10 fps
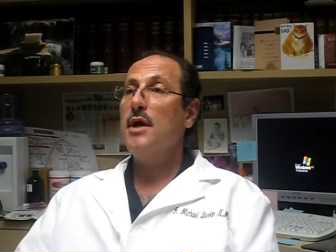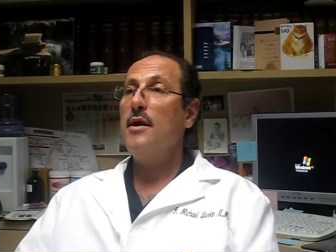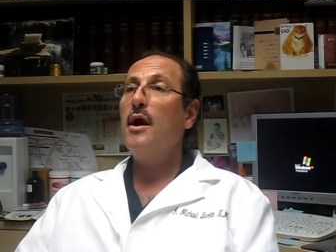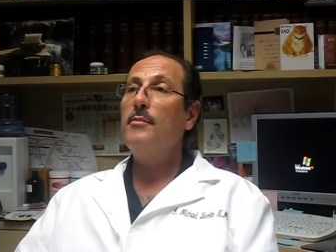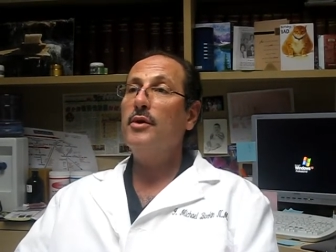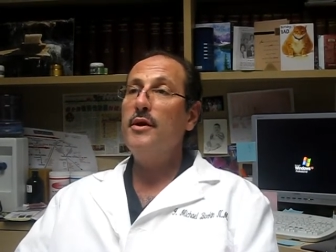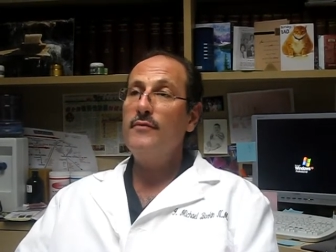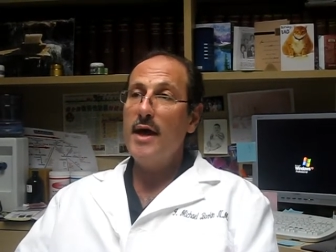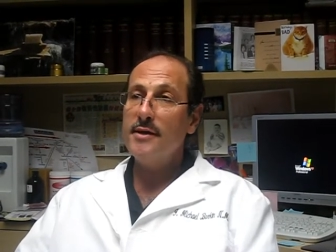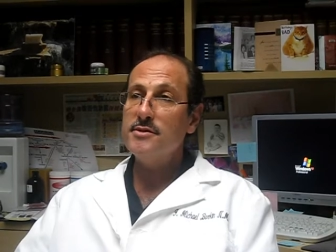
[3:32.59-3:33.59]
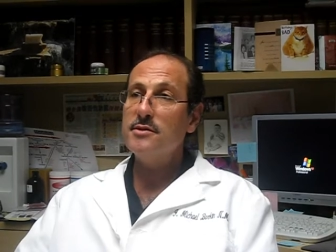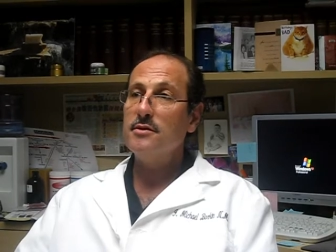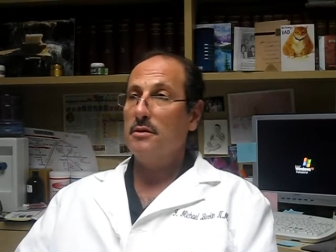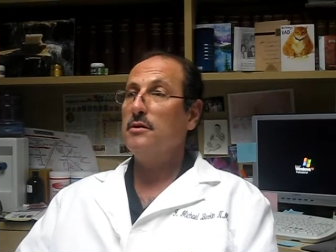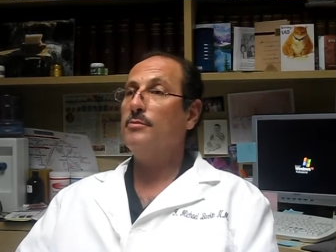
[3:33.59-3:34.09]
And I believe that's
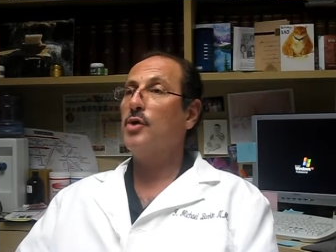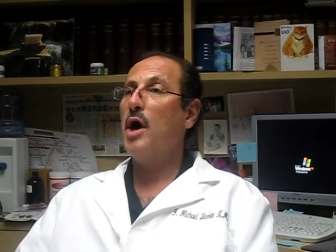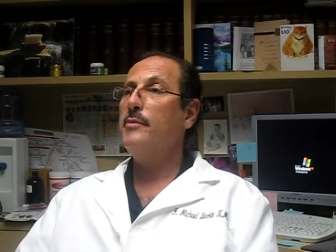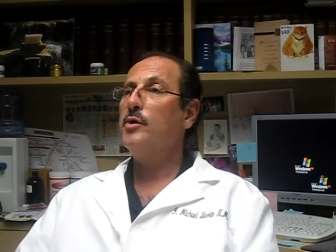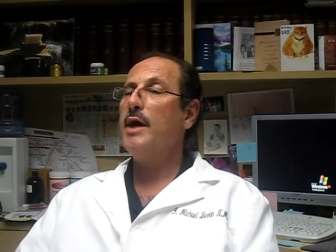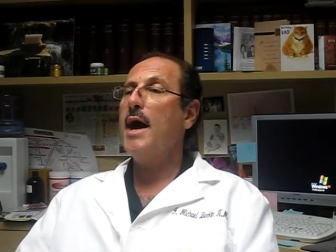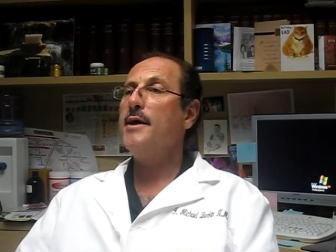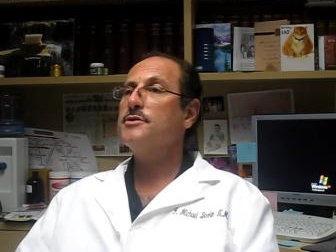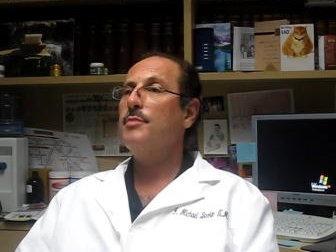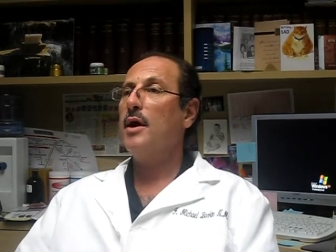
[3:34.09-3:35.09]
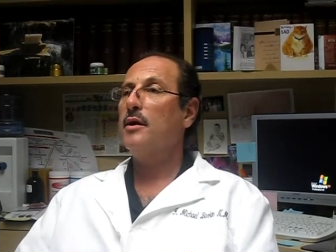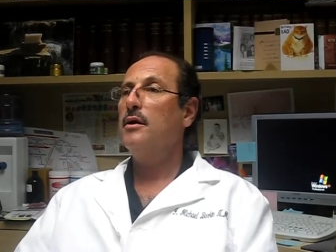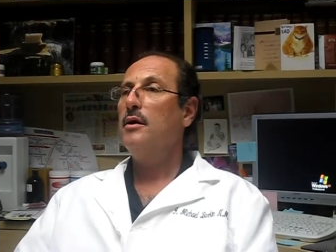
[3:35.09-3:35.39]
the primary aspect